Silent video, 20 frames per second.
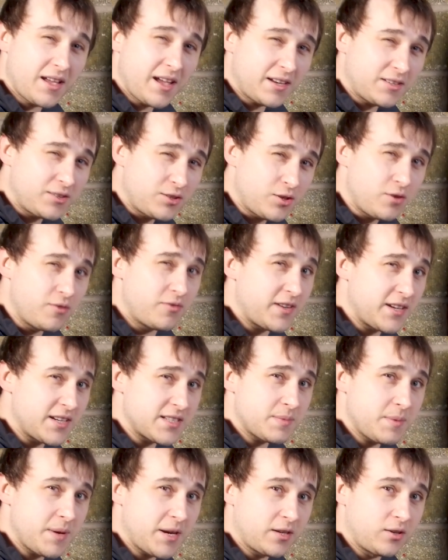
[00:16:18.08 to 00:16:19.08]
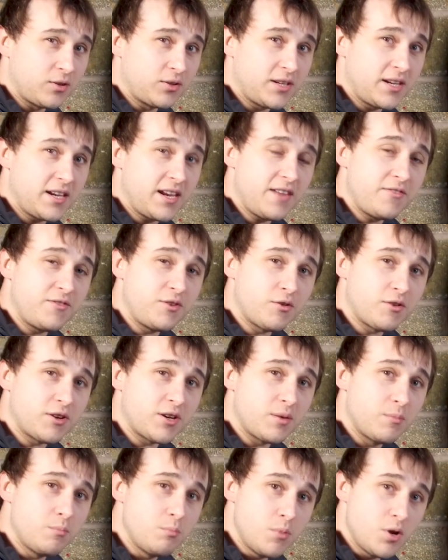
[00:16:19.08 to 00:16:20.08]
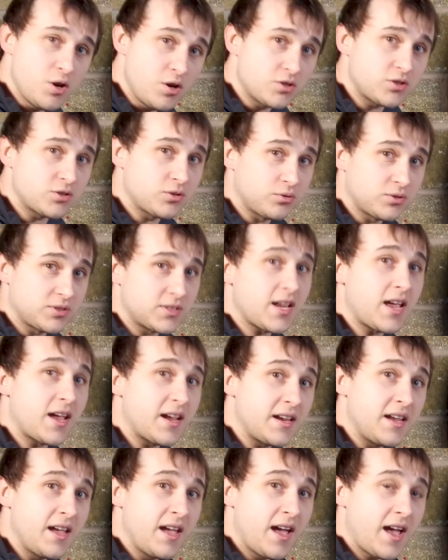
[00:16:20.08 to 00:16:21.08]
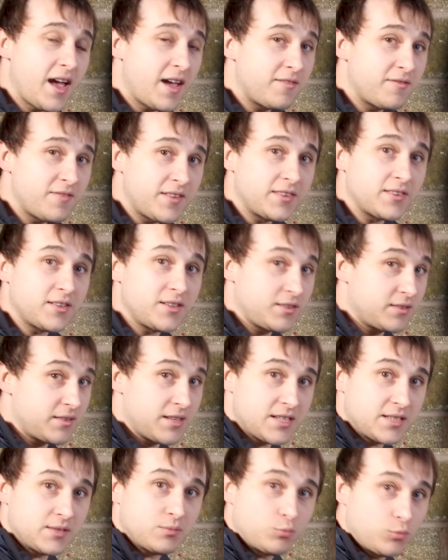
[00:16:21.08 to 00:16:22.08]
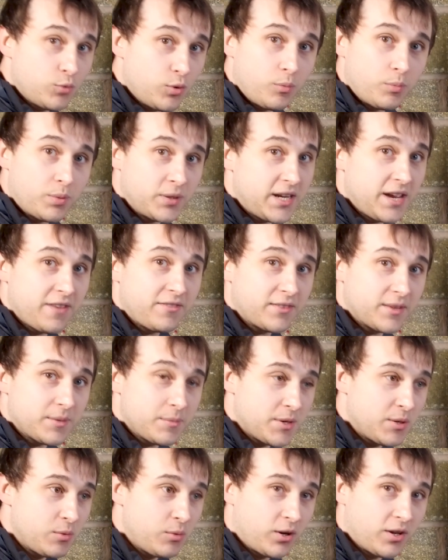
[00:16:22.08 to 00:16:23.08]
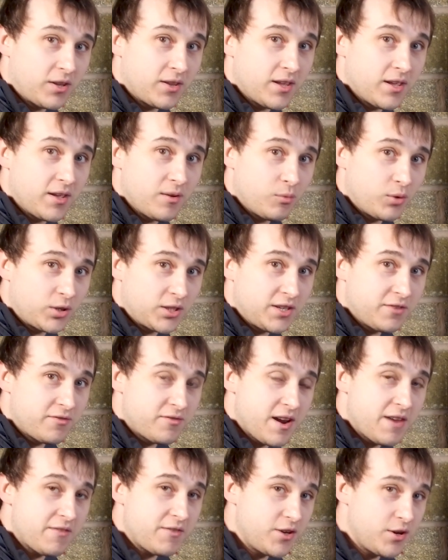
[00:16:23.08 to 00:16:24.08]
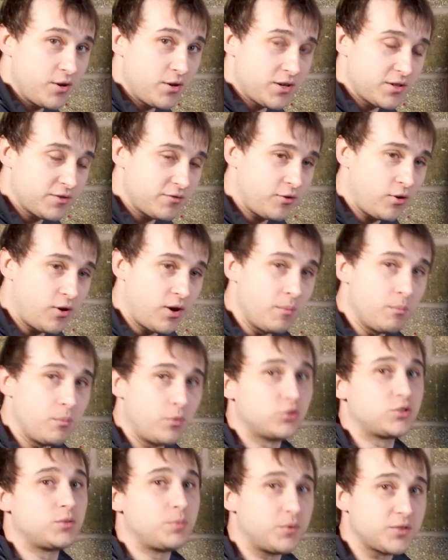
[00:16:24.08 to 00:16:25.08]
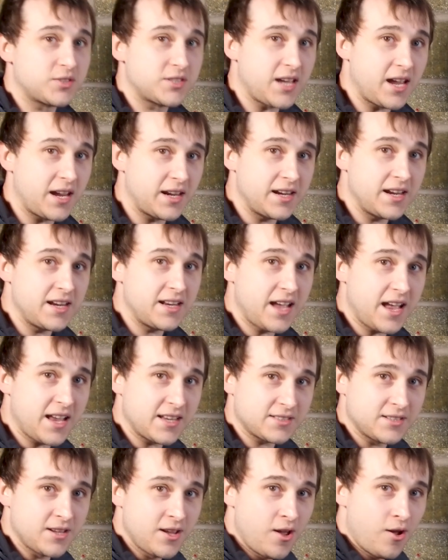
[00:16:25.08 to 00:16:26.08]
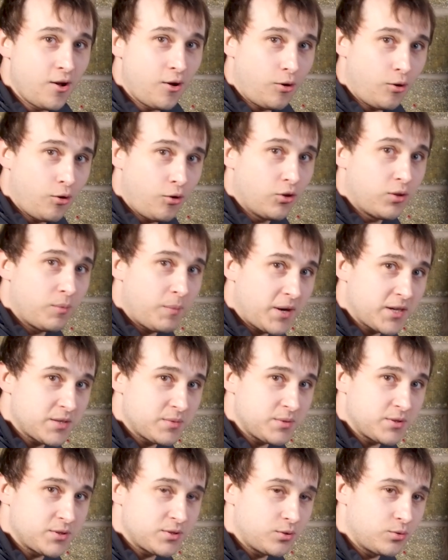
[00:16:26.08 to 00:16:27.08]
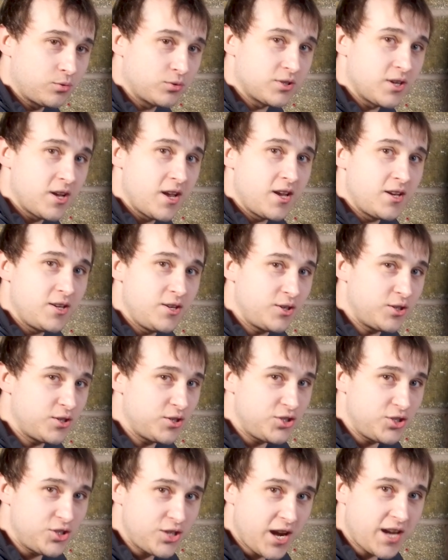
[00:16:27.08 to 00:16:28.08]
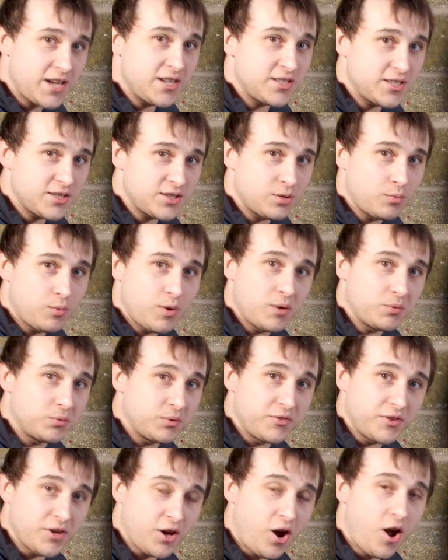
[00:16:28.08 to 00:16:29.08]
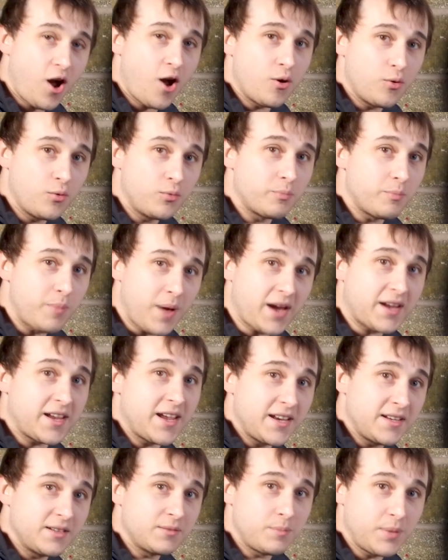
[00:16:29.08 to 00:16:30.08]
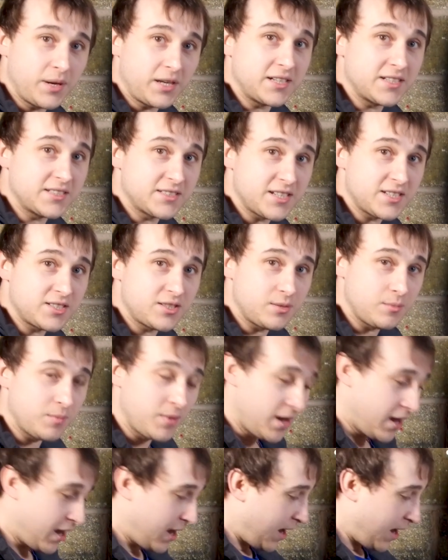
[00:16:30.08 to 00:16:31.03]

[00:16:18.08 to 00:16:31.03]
I do think it's a bit clunky. If you're a commercial site, I think that this will be definitely be one of your favorite units for a multiple site. It has all the management tools. You can change it to work with your own back-end billing system.